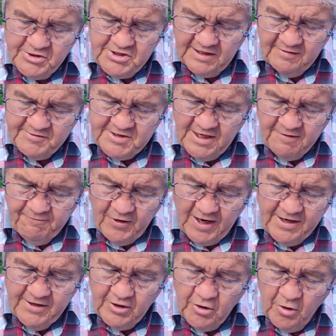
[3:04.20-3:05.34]
yourselves, therefore,
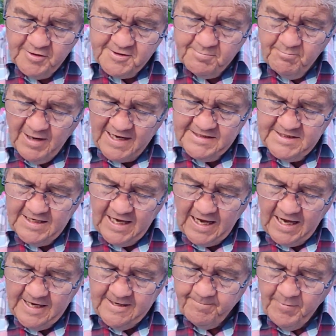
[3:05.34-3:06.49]
under God's mighty
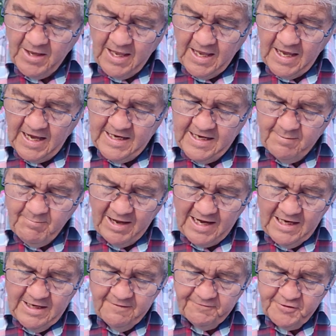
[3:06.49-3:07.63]
hand, and he
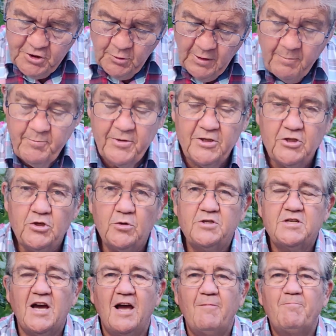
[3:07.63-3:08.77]
may lift you up in due
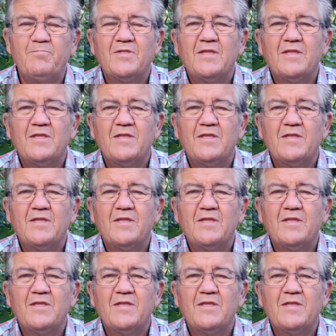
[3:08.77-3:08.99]
time.